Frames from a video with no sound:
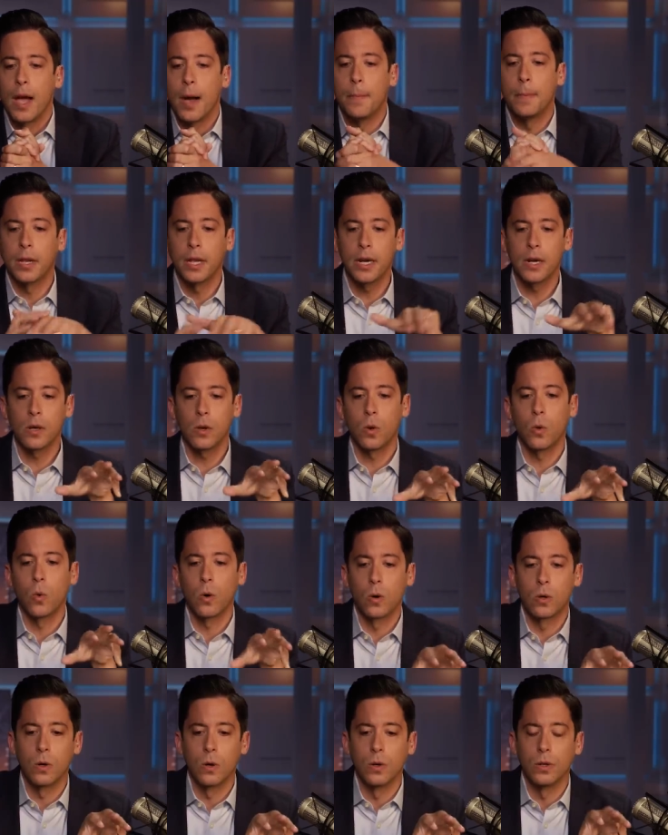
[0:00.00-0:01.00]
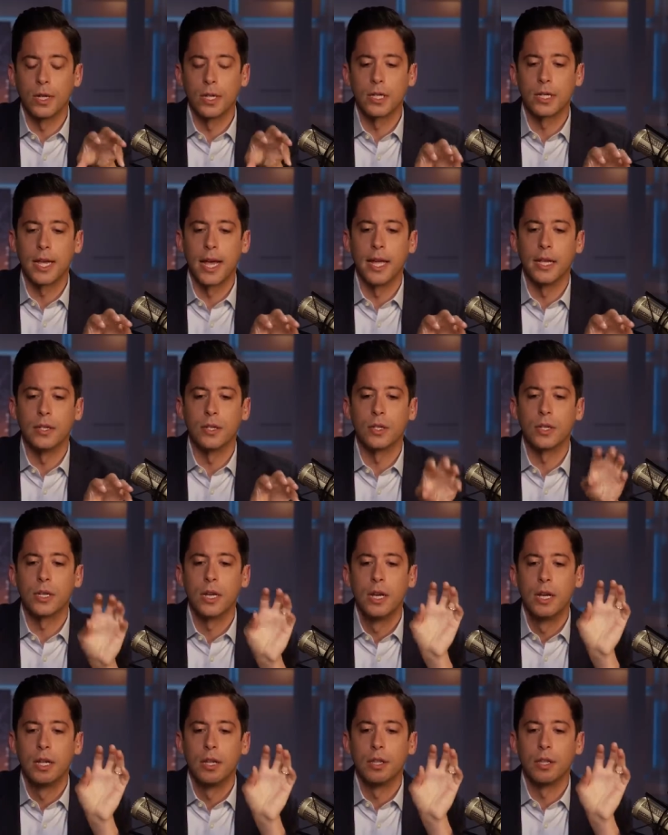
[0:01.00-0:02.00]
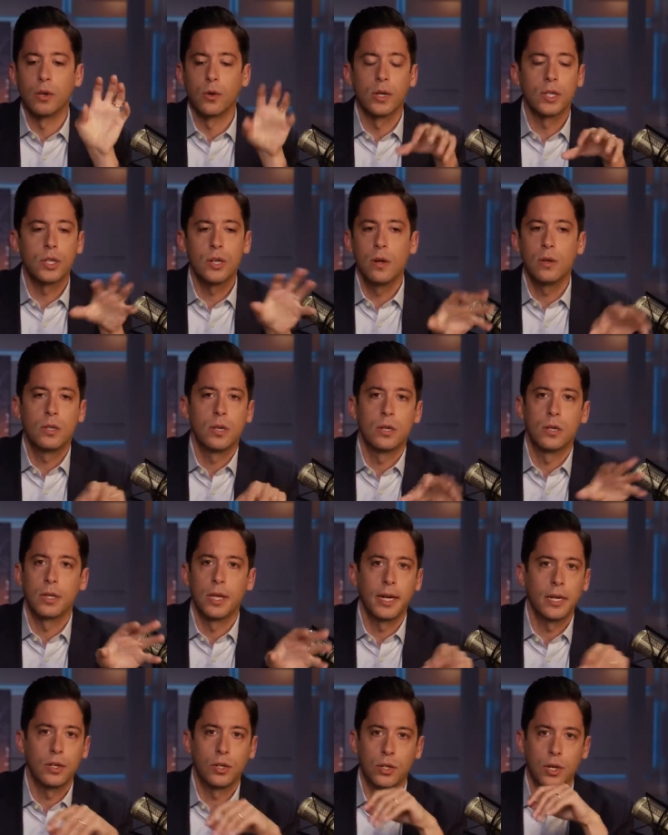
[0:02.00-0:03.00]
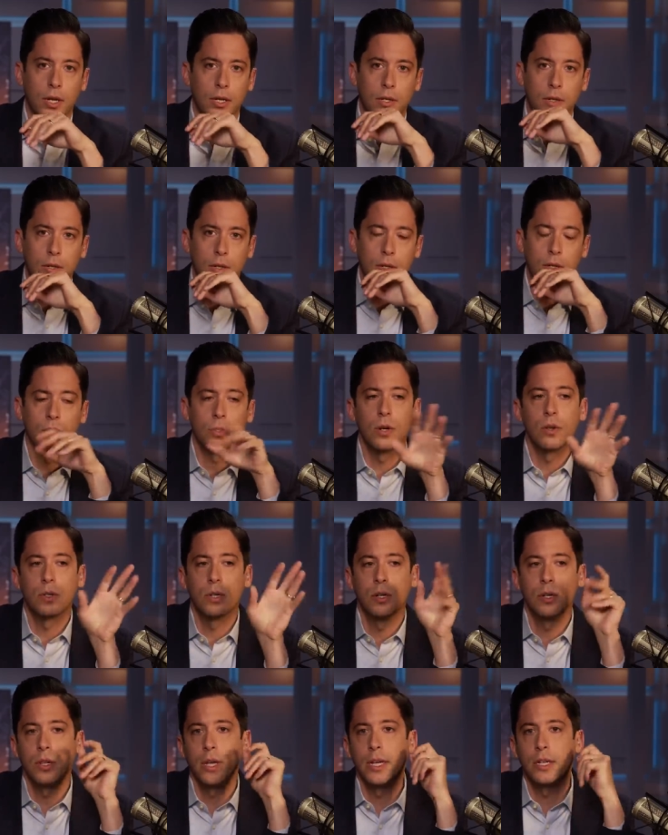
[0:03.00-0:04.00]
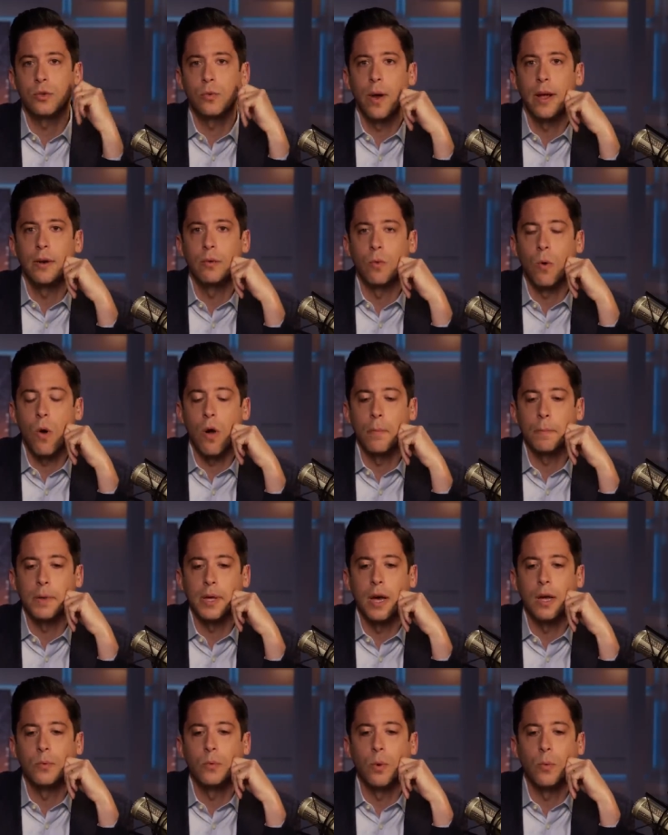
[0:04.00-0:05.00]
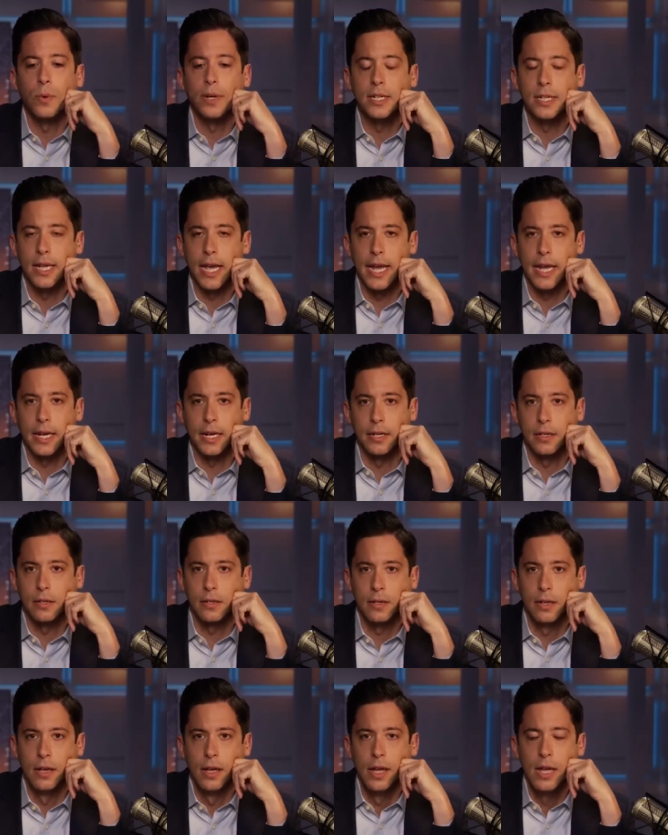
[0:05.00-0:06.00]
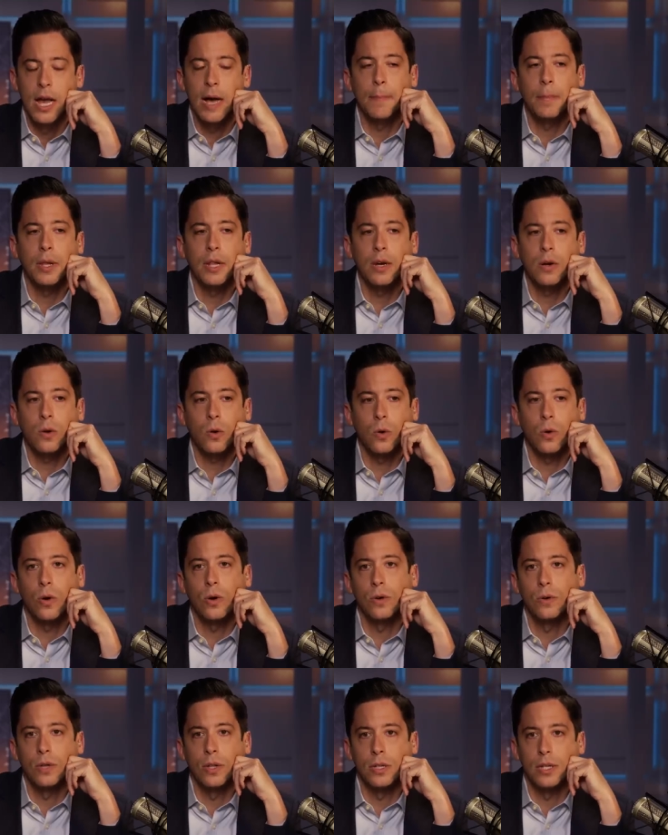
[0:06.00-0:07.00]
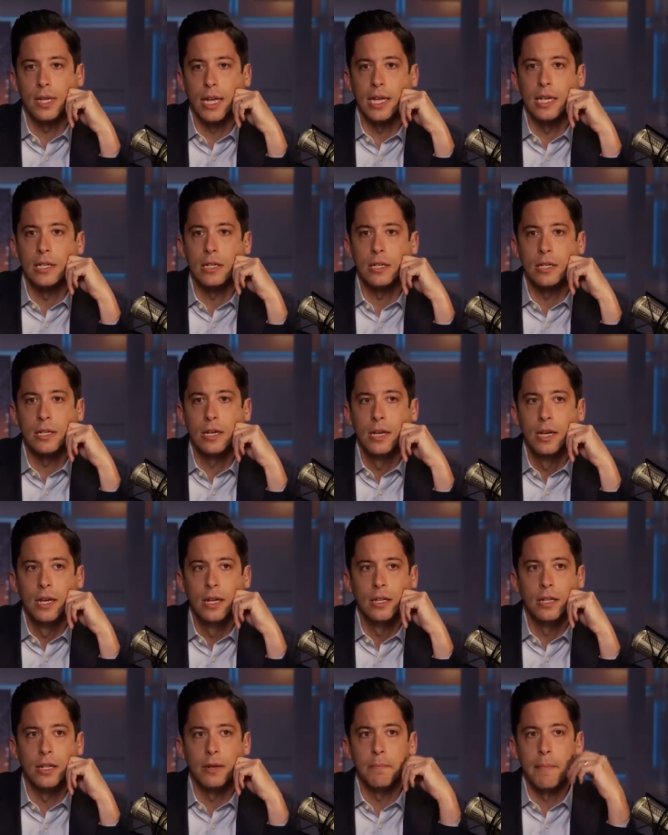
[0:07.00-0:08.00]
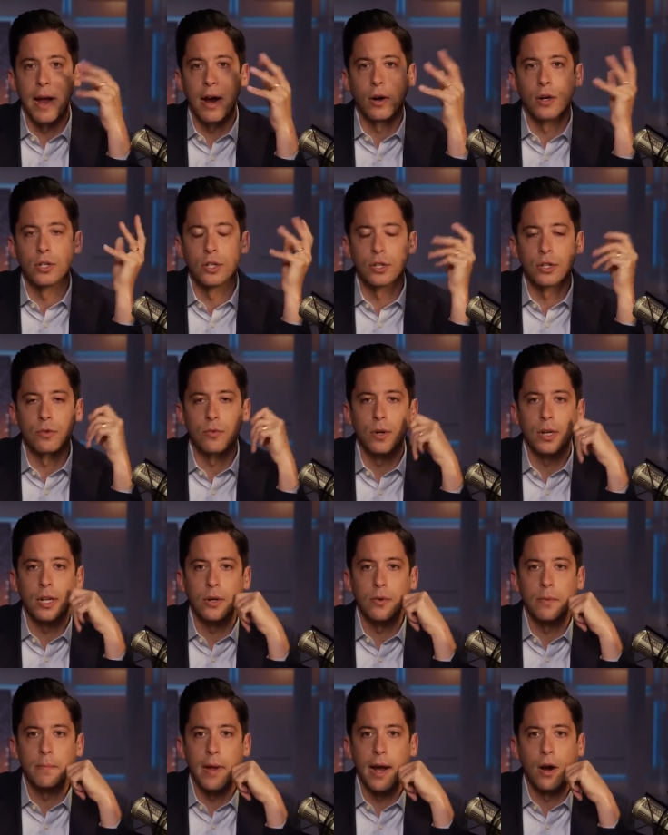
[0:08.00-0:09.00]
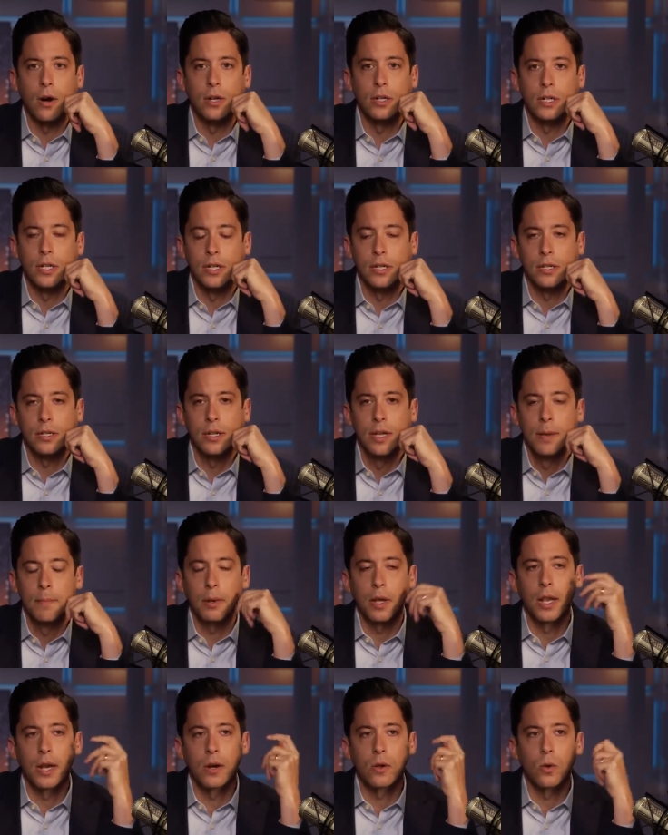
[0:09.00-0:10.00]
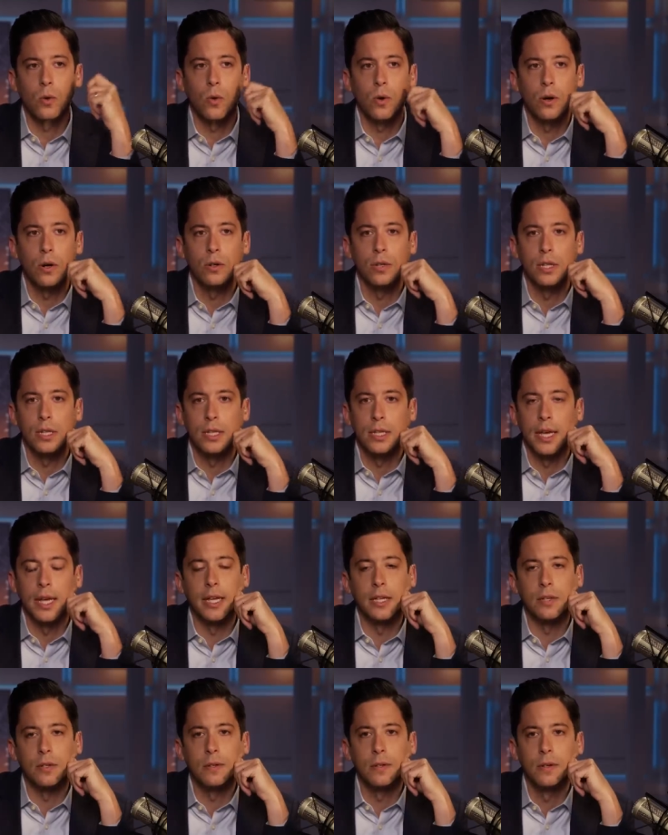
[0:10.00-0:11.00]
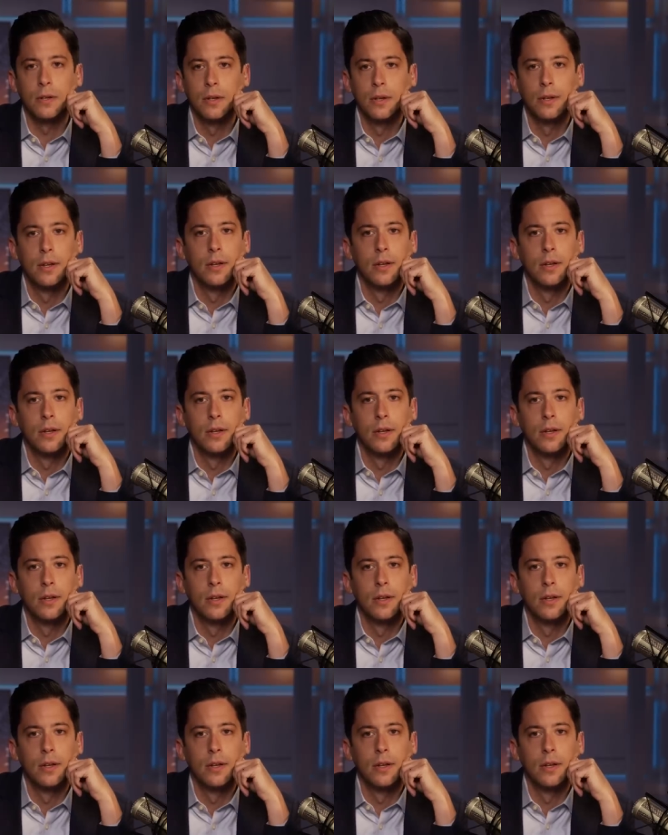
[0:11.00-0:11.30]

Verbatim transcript: A political order that says there is no such thing as justice, there's no such thing as right and wrong beyond what we say it is. A political order that says that marriage isn't really what marriage is. Political order that says